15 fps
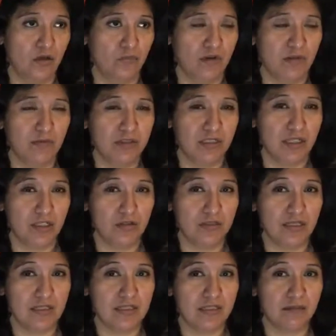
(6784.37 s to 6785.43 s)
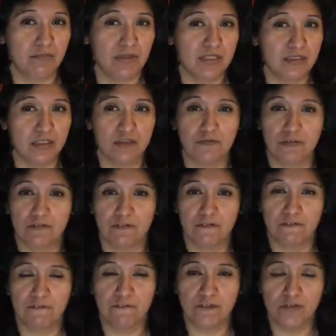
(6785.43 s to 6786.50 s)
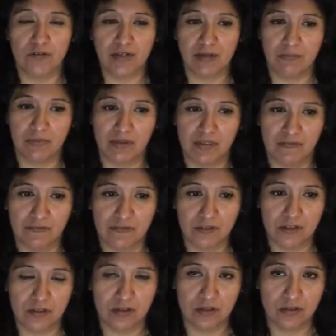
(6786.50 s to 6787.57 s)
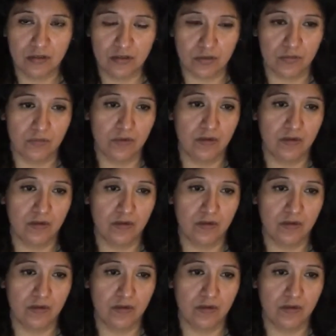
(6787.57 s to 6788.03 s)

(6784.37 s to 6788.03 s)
were able to get used at some places for food, I believe, too.